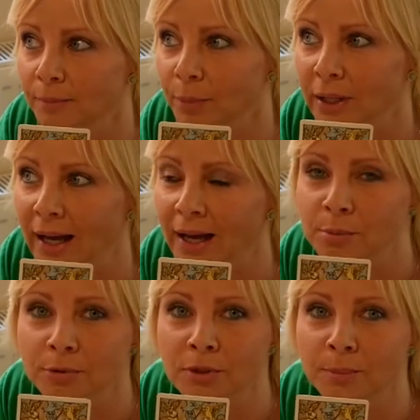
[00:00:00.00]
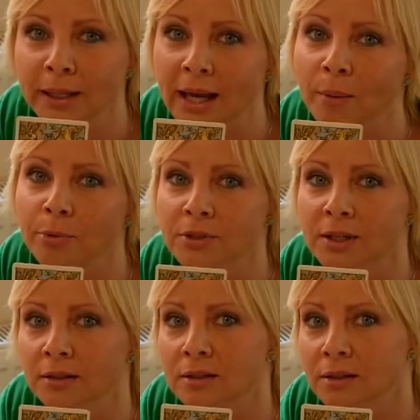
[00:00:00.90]
being able to pick up or
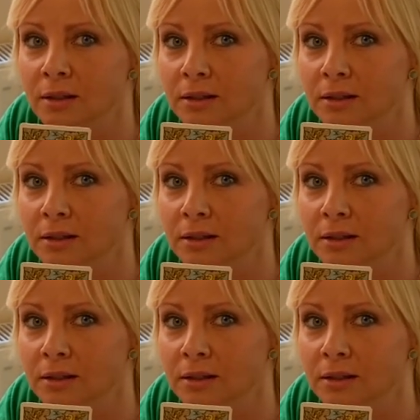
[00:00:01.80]
sense